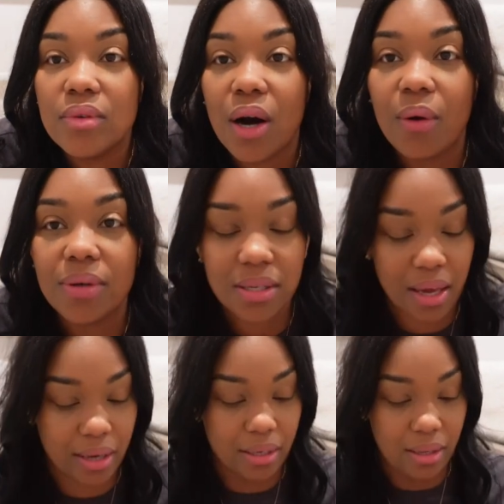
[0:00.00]
Oh, it's
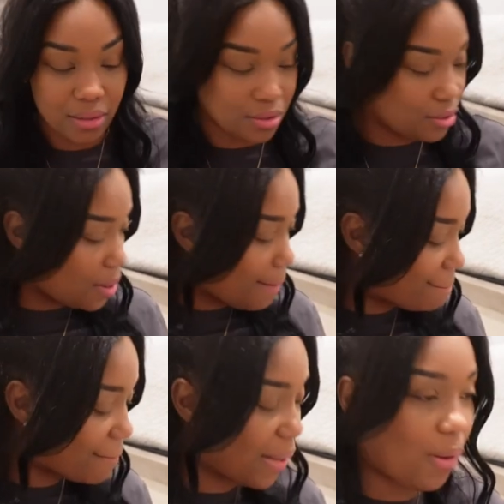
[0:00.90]
got color to it.
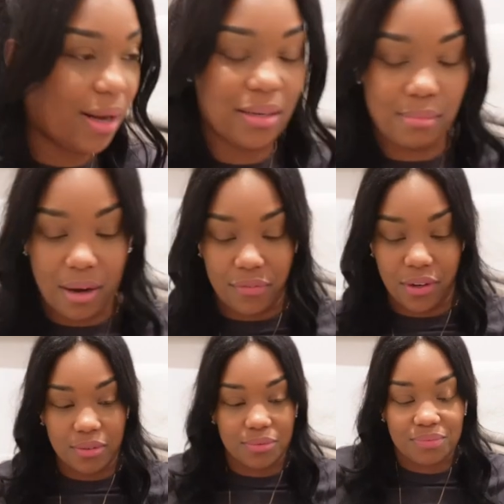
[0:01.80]
Oh, I need my
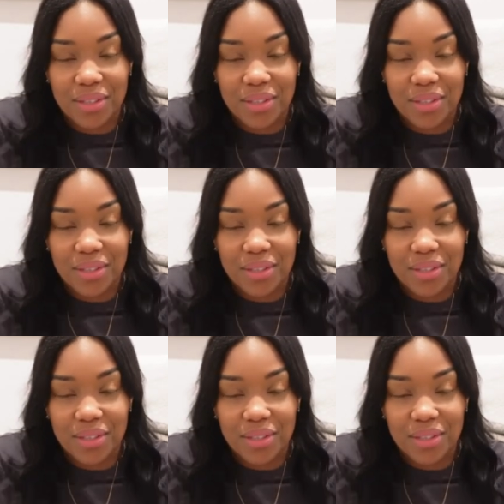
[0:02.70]
phone.